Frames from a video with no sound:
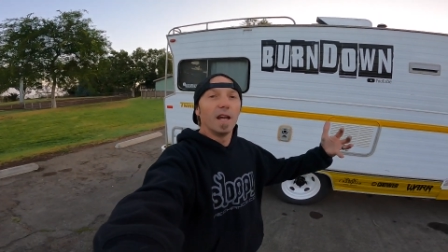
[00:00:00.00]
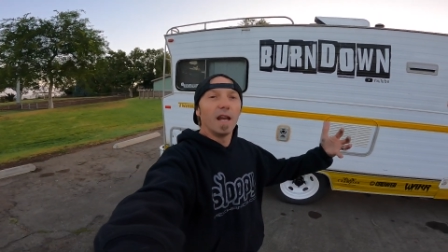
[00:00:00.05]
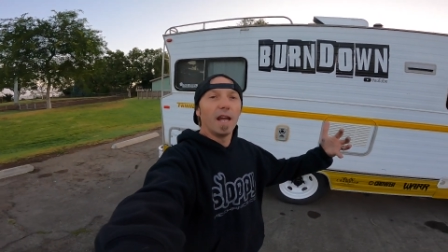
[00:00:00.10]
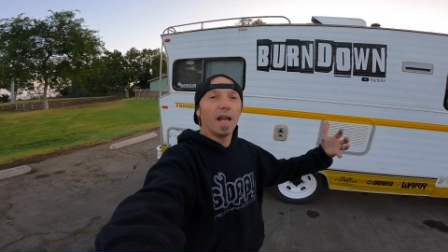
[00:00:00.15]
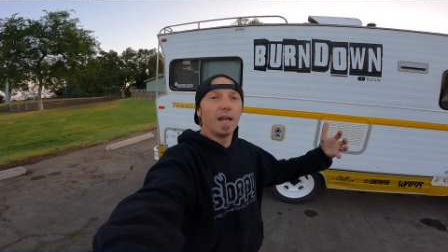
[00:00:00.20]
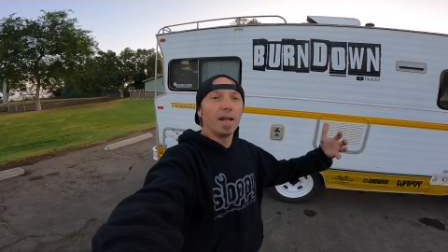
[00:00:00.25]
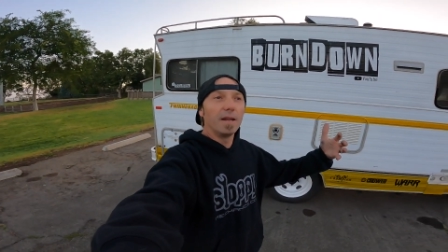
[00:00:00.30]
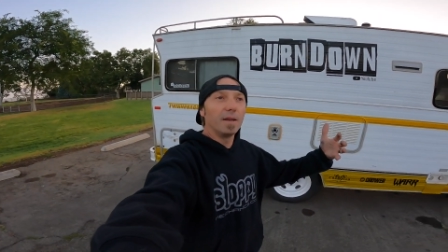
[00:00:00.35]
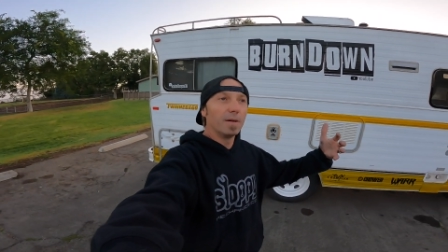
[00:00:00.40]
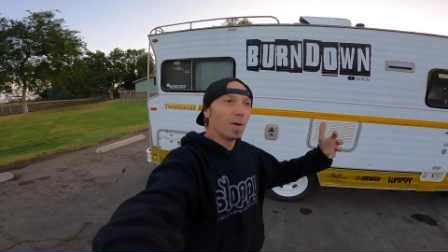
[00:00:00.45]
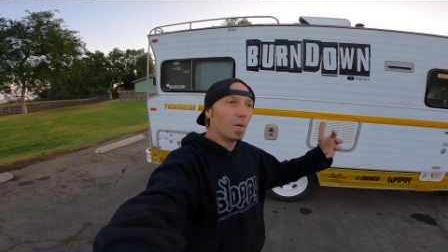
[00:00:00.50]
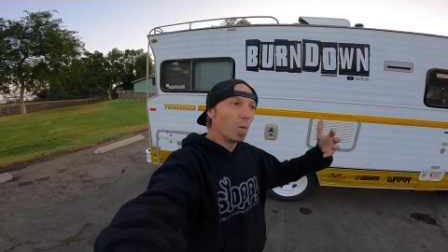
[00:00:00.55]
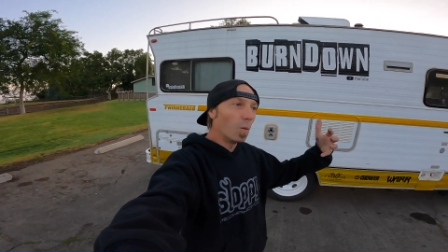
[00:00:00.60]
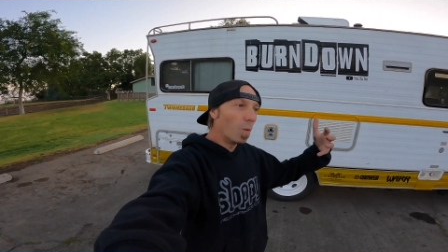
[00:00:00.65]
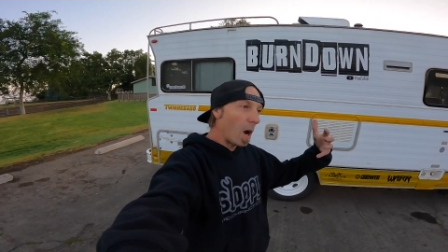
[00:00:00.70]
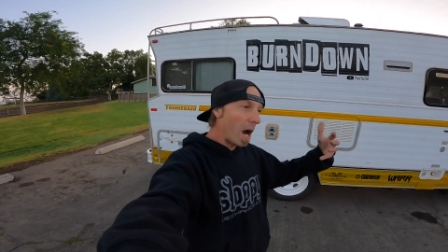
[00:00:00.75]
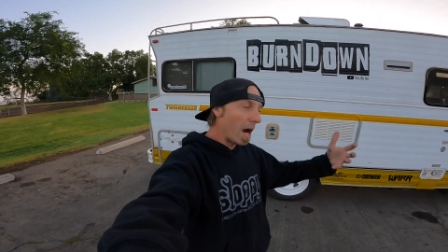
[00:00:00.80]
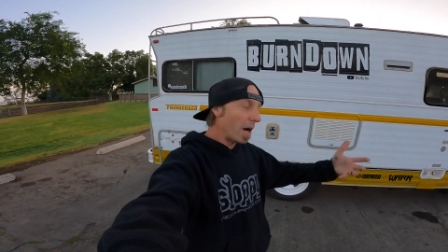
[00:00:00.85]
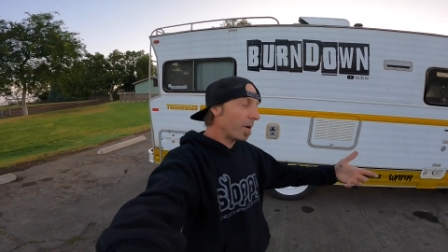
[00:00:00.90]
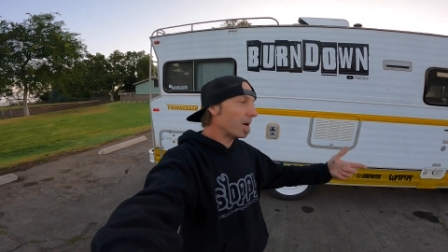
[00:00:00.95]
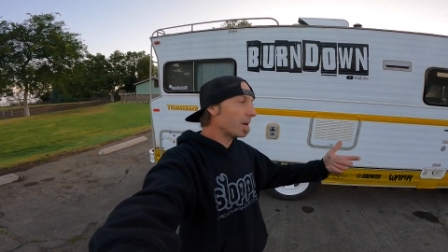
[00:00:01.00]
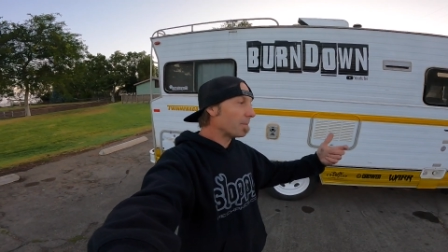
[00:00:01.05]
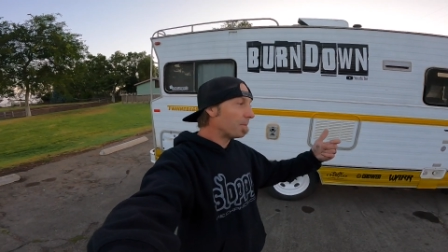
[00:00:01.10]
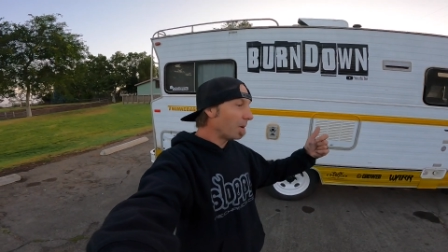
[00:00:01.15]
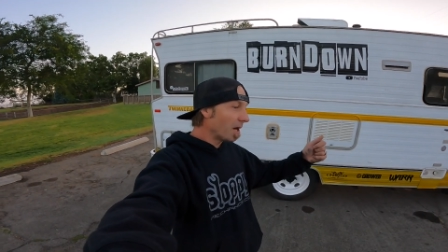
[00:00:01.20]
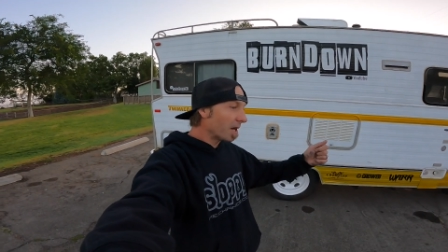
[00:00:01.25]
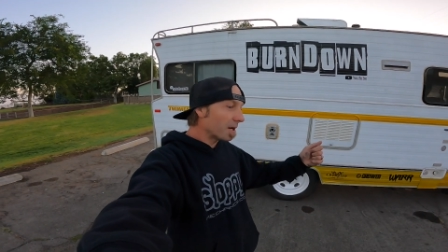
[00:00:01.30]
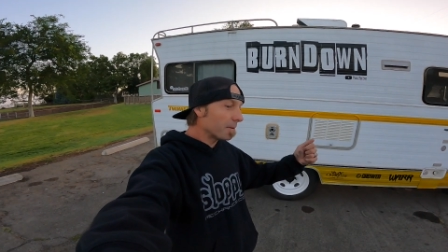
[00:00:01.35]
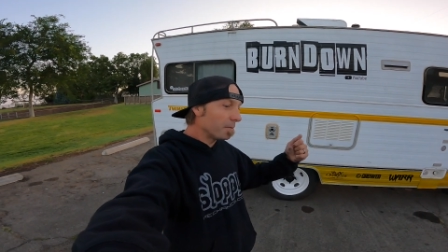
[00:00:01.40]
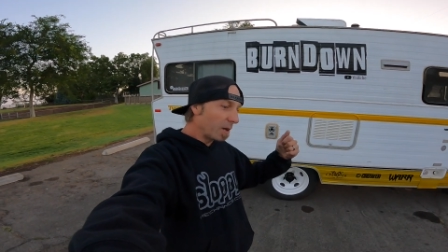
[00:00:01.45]
a wiring
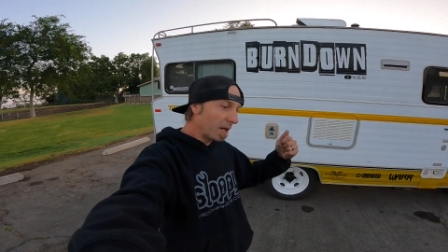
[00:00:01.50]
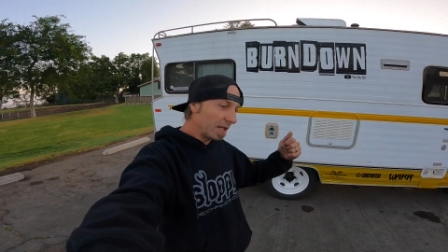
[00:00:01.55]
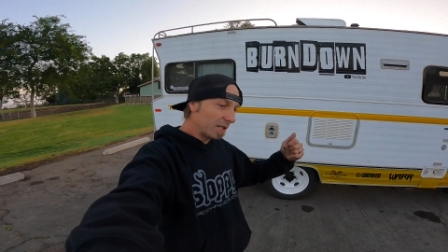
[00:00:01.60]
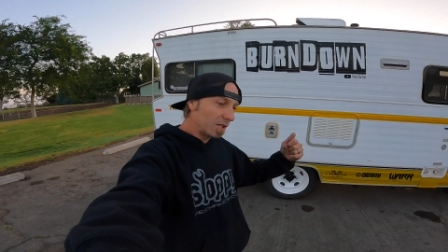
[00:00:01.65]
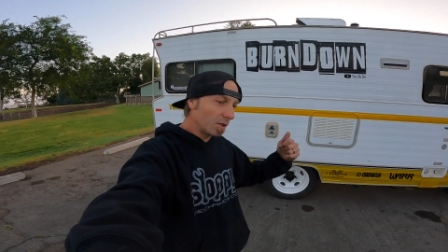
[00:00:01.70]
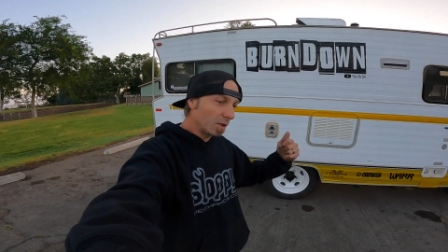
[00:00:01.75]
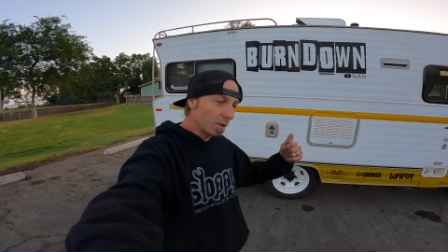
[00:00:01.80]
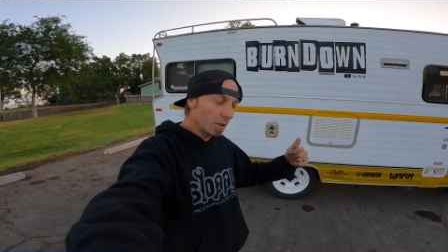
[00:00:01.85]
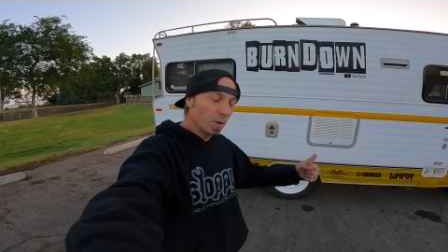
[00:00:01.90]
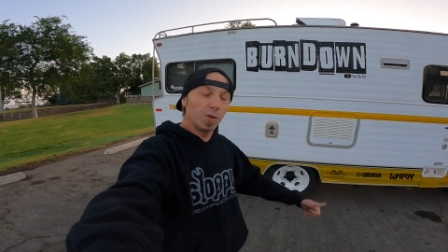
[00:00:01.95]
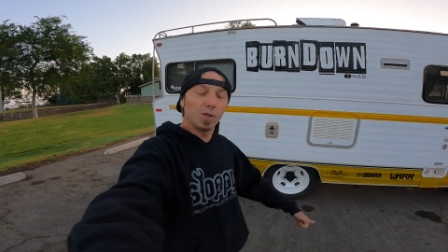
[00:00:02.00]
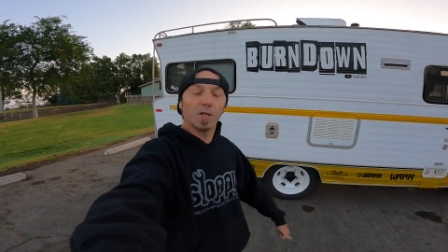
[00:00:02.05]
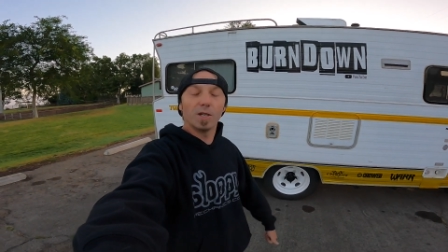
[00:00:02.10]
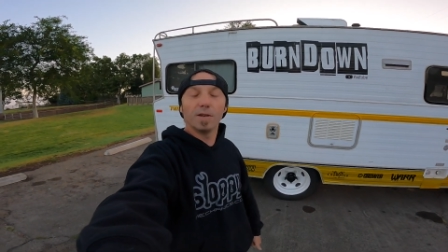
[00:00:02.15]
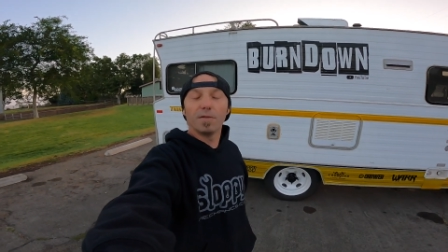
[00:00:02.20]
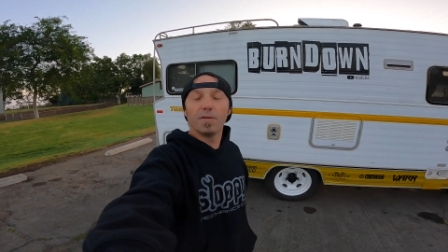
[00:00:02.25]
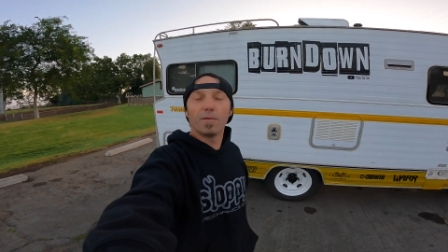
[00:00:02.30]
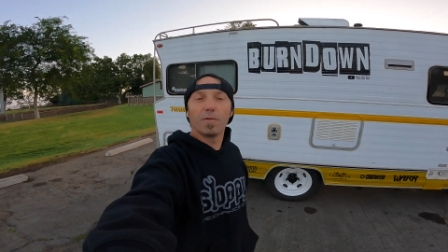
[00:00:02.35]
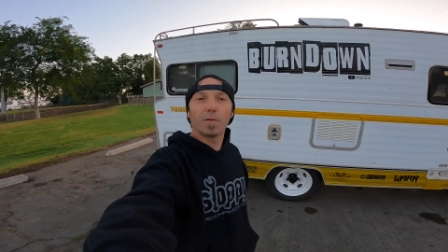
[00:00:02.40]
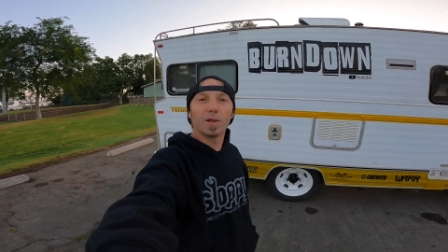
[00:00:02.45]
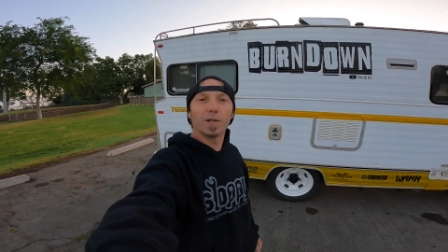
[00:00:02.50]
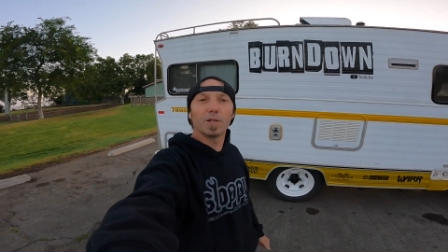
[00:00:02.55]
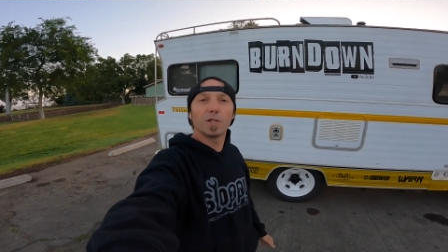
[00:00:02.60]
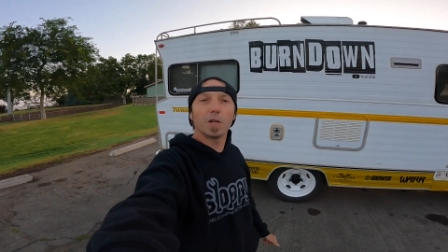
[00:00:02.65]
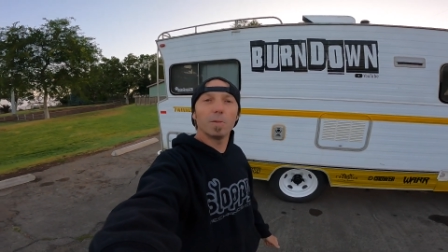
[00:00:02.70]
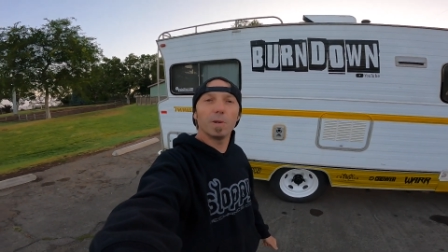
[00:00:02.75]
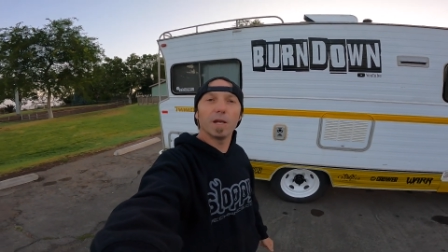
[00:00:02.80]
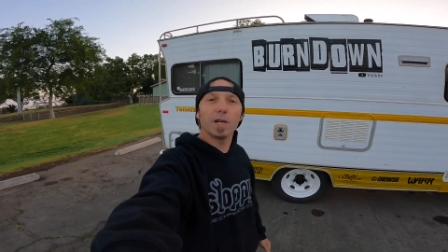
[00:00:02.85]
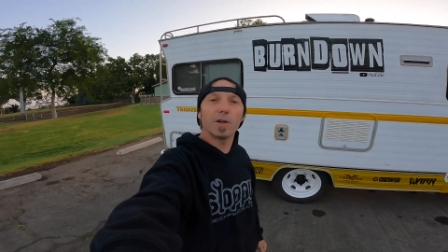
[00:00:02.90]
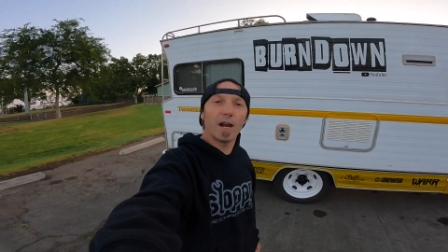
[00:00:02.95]
plug-and-play solution for the
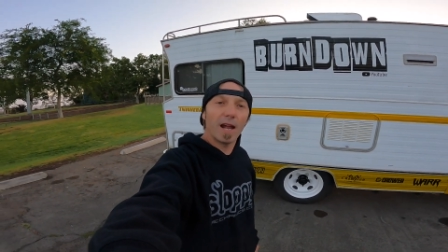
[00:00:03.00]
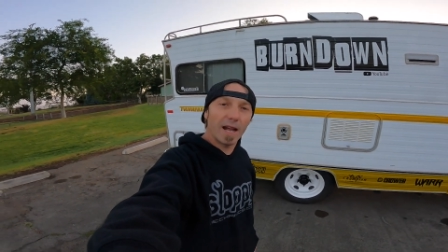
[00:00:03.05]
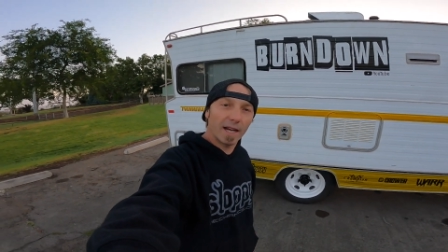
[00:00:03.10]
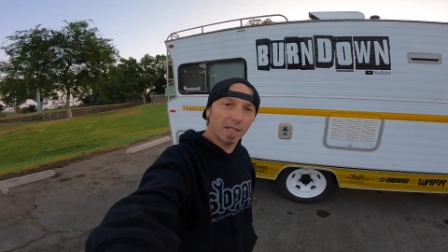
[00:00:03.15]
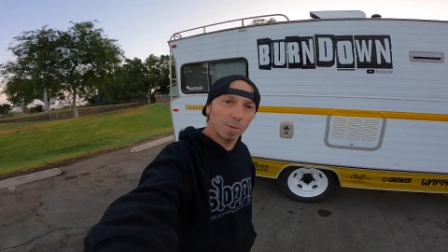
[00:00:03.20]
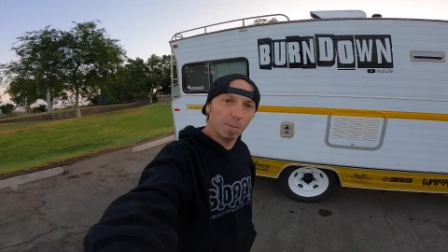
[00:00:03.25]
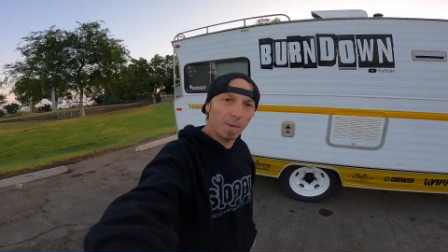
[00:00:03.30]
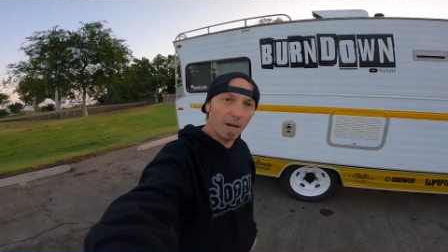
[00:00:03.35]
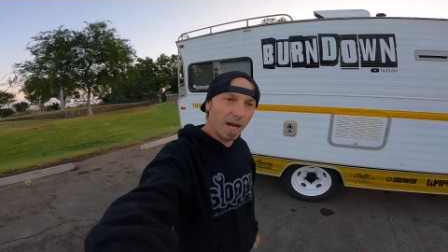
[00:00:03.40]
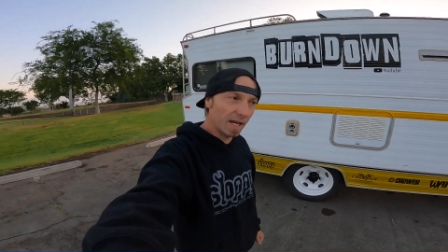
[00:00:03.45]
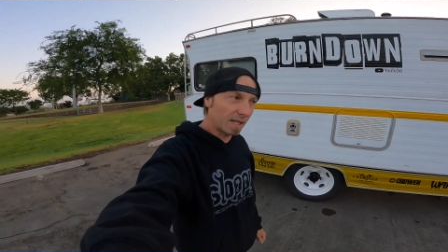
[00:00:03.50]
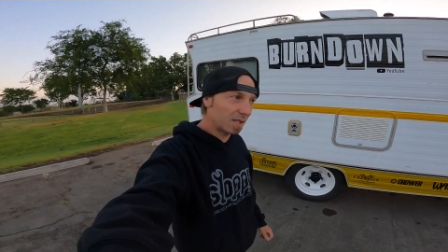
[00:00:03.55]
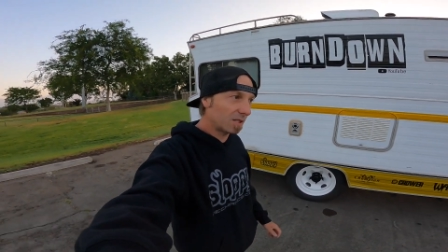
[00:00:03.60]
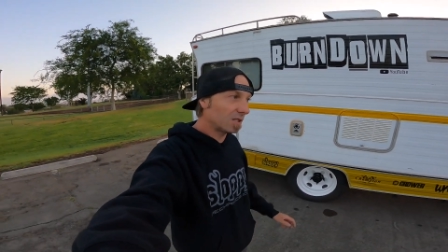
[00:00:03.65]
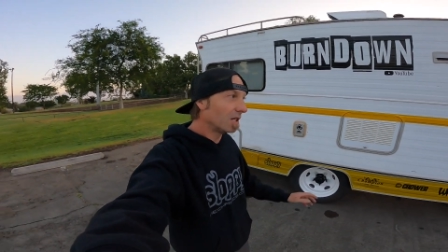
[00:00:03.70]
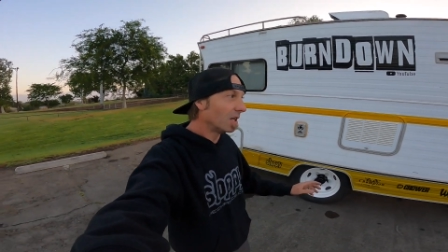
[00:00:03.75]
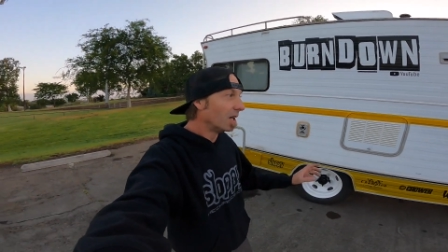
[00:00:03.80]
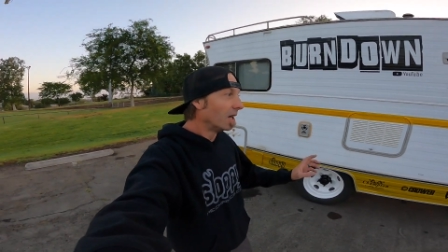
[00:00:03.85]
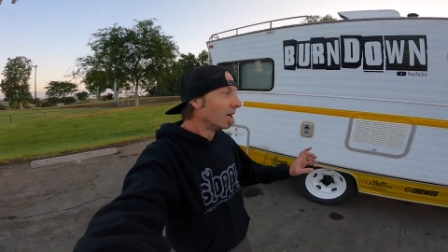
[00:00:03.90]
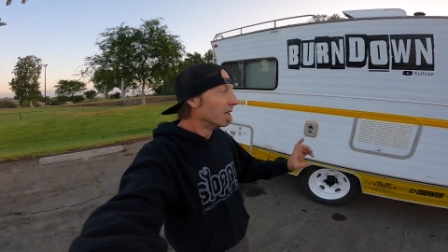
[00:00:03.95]
Terminator X-Max